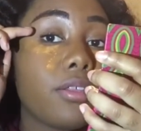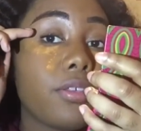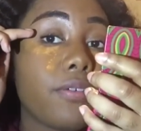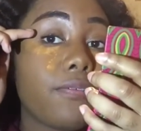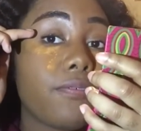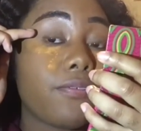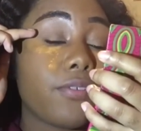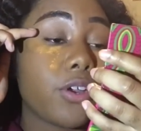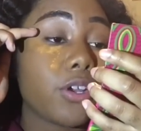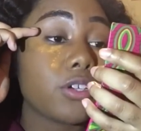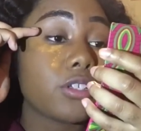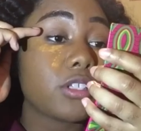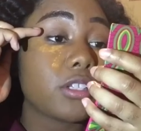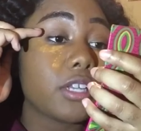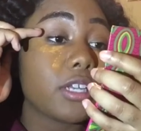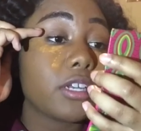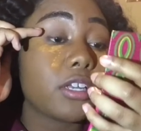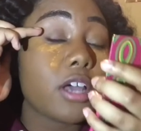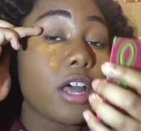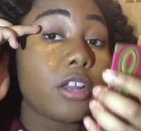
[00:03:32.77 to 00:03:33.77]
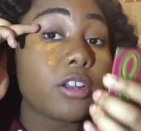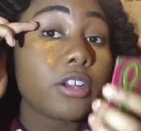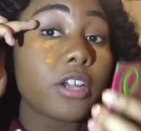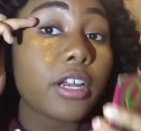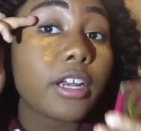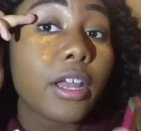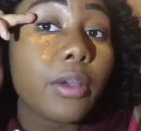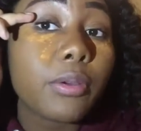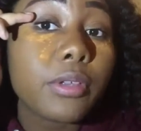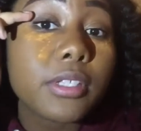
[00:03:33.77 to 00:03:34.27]
the first lid color
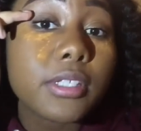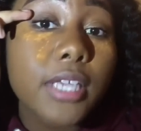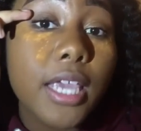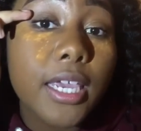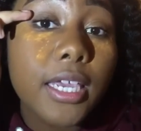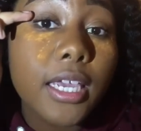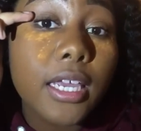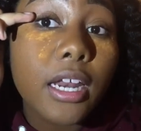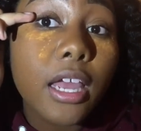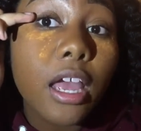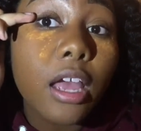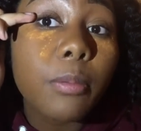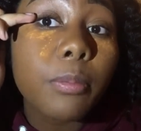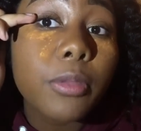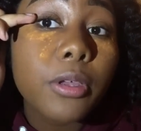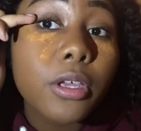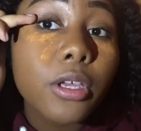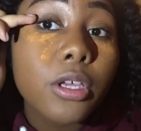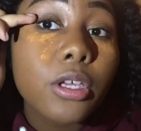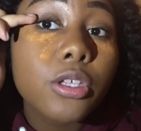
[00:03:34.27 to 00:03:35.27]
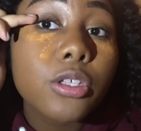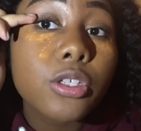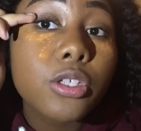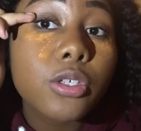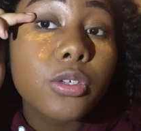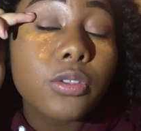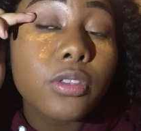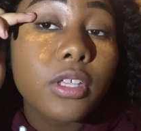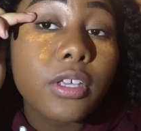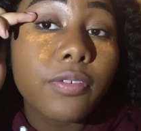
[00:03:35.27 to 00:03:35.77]
and I would take it up
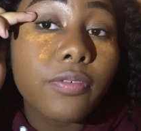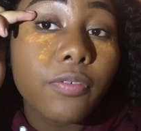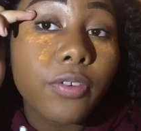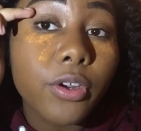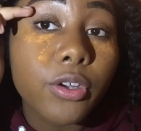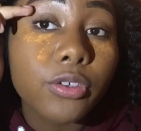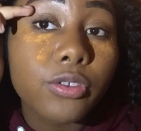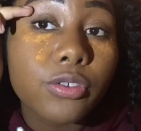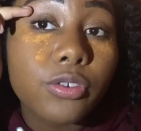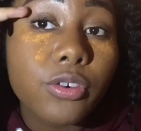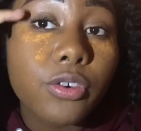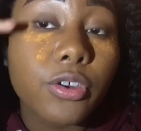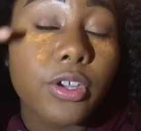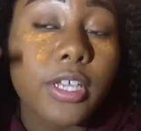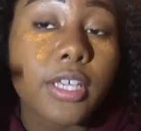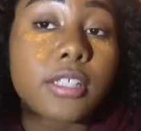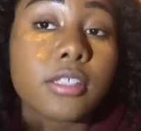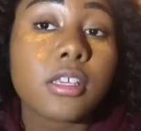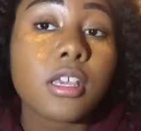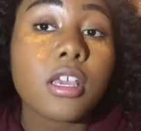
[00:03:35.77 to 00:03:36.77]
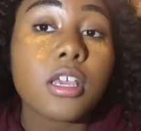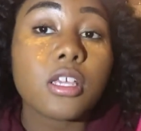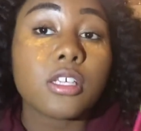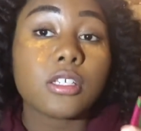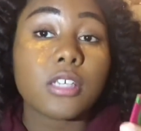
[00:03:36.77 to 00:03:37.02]
to the first crease.